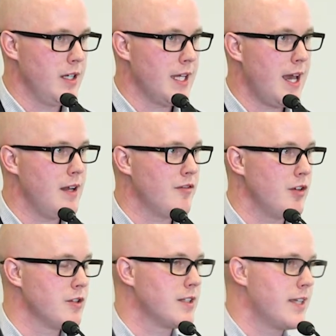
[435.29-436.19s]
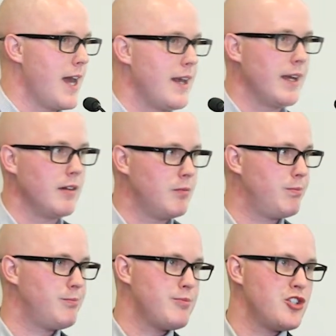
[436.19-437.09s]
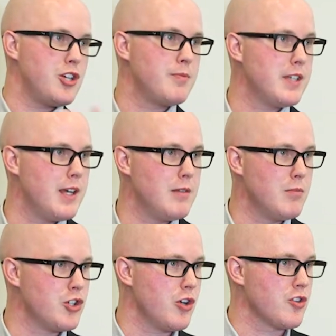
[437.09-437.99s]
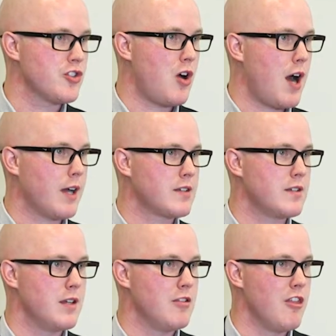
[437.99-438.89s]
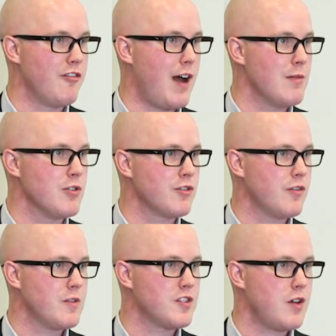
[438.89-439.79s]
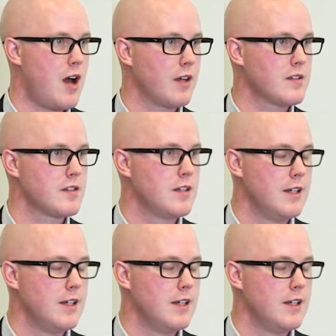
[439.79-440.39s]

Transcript: Again, if you're getting shipped in mature stalks and the fibers from the stalks,